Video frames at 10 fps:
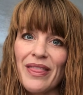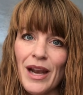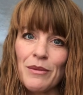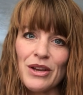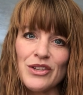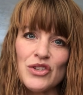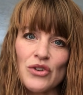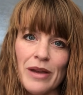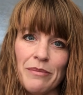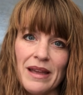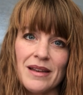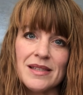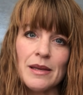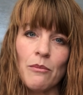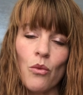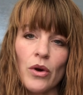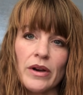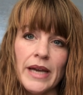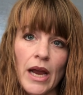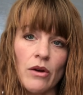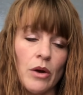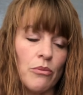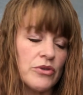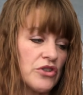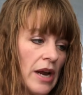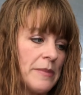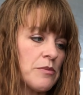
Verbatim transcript: then I'm going to stripe in some more narrow stripes,